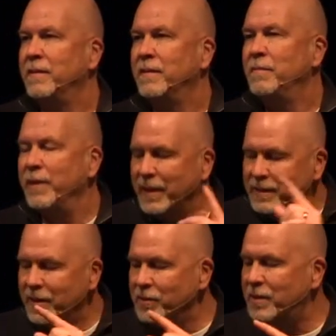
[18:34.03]
Because
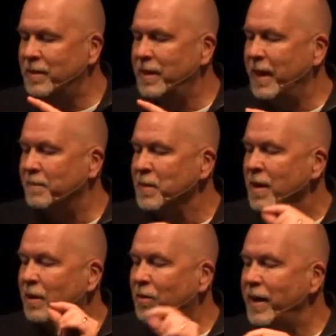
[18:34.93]
here's the thing
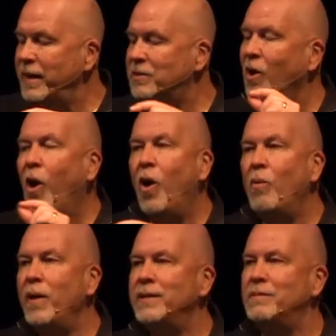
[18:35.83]
grace
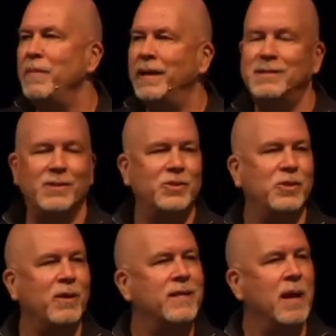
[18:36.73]
always makes us
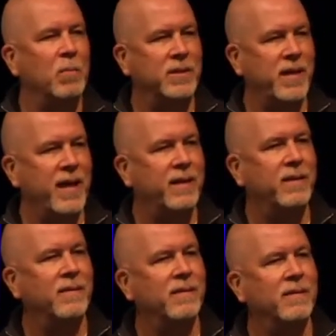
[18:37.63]
do a double
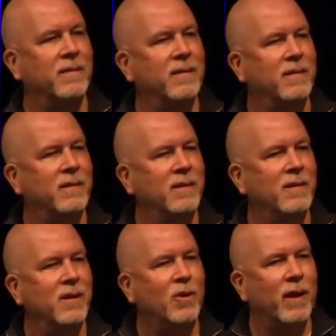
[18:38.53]
take.
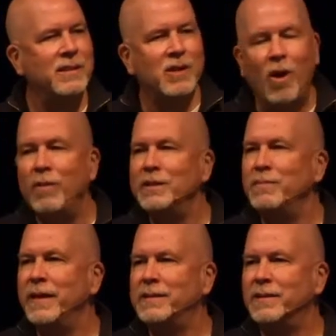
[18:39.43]
Grace always
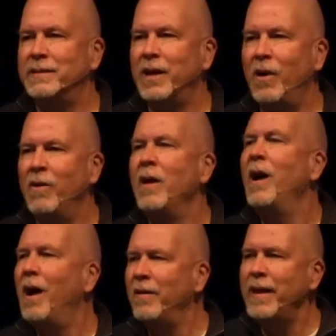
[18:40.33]
makes us go,
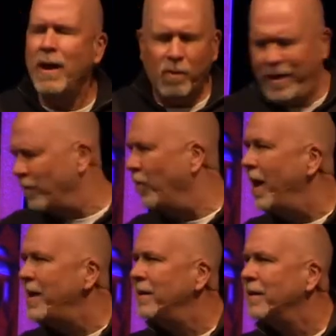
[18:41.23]
oh, yeah, wait,
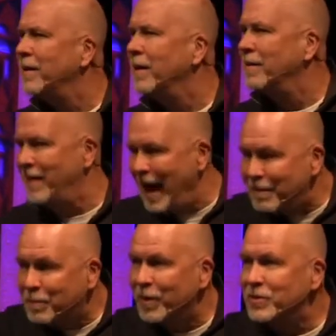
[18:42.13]
what?
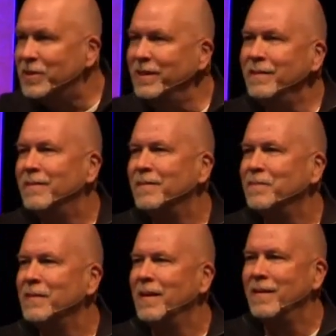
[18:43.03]
That person?
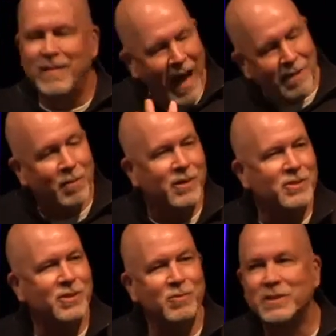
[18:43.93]
That
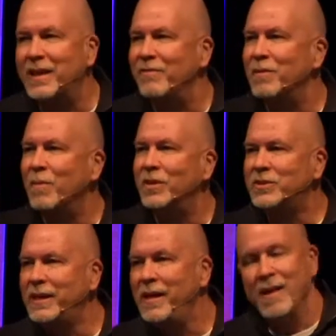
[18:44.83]
person was given
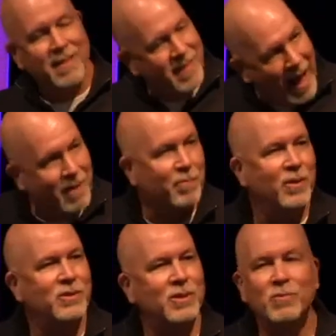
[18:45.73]
mercy? That
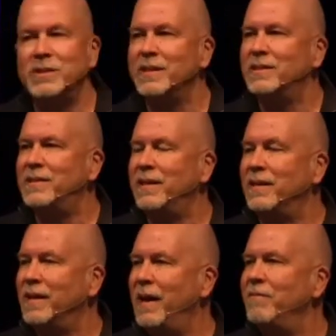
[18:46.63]
person was
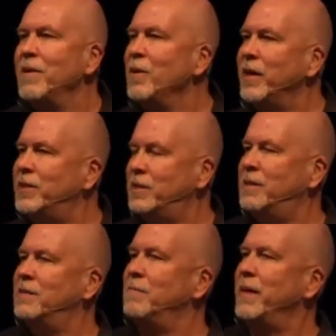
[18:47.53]
extended love? It just
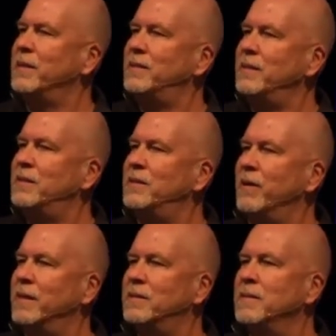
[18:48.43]
doesn't make sense to
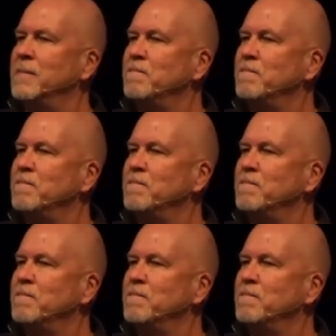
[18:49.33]
us.